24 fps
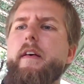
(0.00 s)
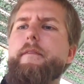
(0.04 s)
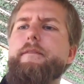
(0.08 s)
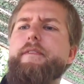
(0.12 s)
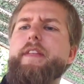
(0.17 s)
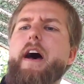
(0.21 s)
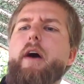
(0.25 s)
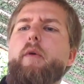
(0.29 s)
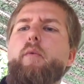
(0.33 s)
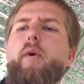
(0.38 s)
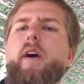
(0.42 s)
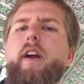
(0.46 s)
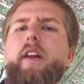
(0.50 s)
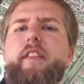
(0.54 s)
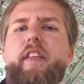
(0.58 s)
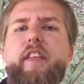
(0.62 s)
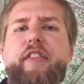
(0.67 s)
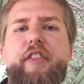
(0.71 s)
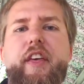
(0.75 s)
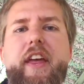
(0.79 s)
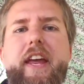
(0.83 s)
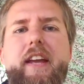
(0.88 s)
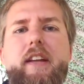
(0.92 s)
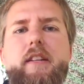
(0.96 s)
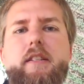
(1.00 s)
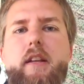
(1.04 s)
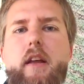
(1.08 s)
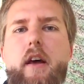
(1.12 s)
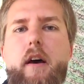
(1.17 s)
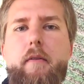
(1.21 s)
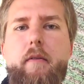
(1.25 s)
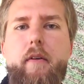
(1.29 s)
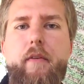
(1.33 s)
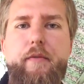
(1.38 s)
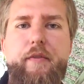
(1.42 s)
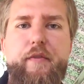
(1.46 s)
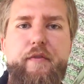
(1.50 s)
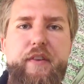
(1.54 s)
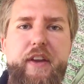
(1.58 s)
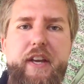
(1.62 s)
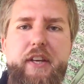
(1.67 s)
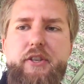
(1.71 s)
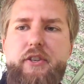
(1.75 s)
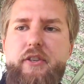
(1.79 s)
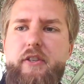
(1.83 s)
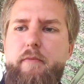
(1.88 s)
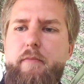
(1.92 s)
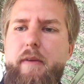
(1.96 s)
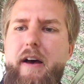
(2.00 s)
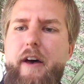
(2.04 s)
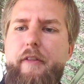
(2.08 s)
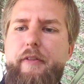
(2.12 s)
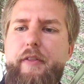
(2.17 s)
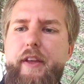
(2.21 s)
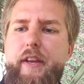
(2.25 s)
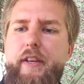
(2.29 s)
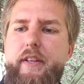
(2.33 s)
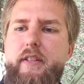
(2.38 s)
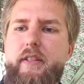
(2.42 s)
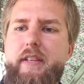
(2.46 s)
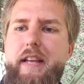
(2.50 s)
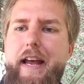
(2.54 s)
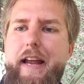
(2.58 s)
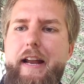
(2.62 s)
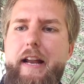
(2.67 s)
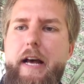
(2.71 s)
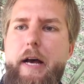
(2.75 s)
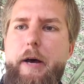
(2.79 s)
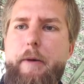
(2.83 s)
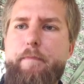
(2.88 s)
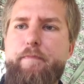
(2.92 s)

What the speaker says: Now, one of the features about this that